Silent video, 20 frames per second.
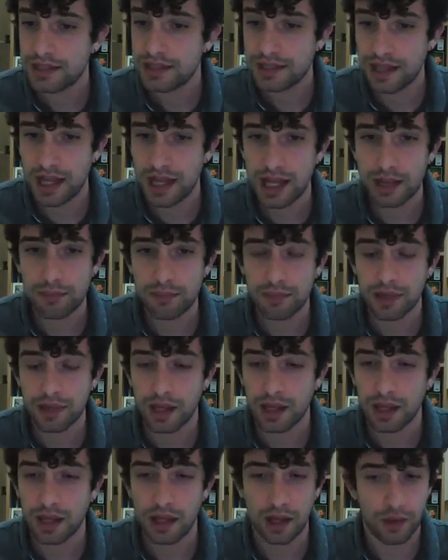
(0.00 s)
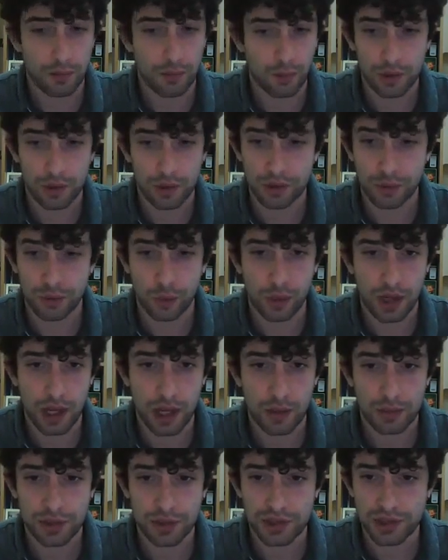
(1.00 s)
Same what
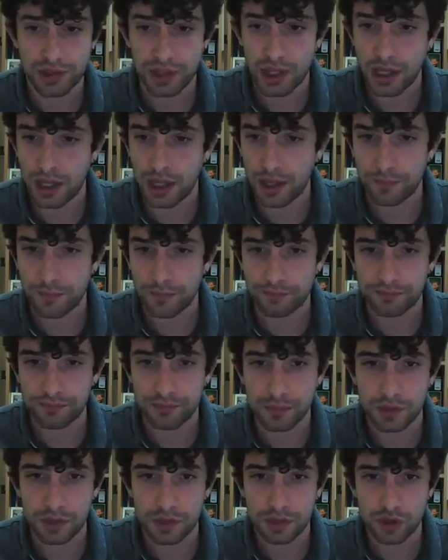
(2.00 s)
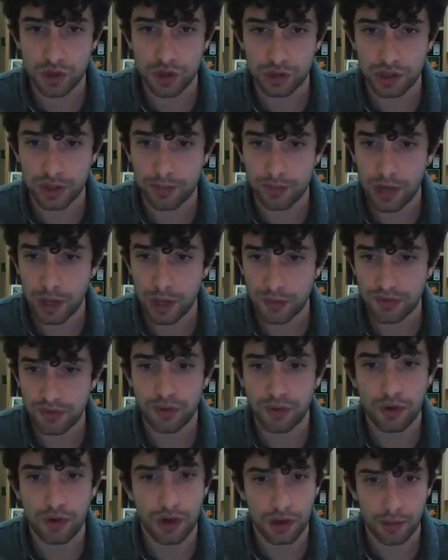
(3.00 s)
I was talking about
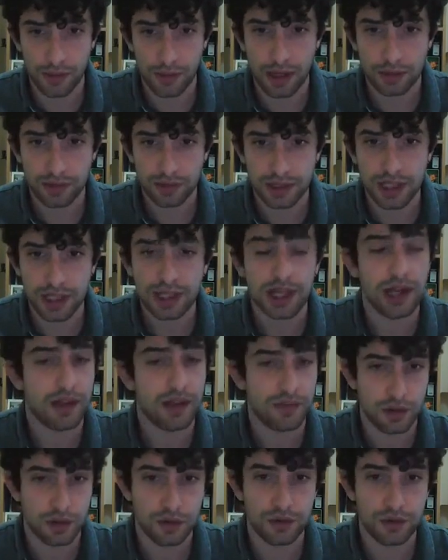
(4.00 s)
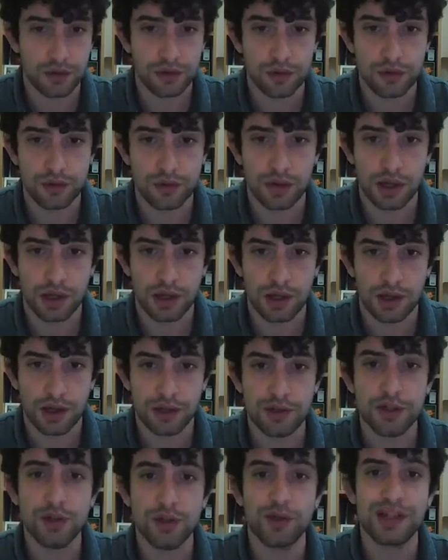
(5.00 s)
before about Trikala, the
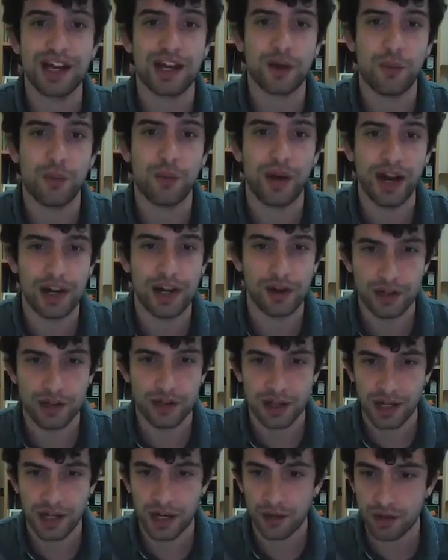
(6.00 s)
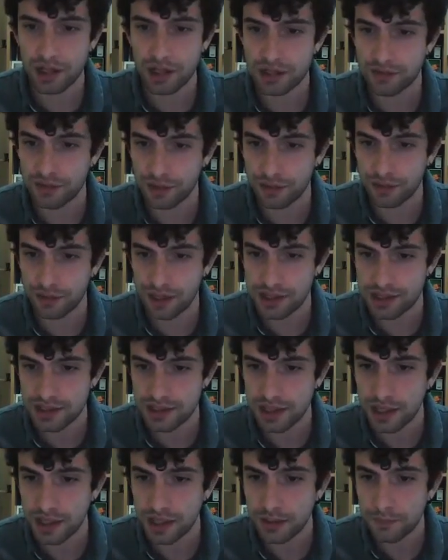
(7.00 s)
newly acquired areas of the Greek
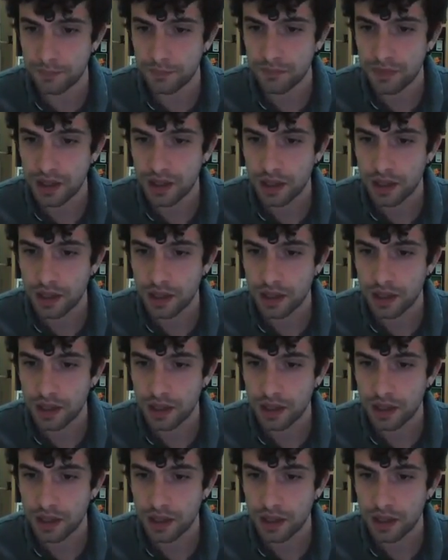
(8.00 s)
state.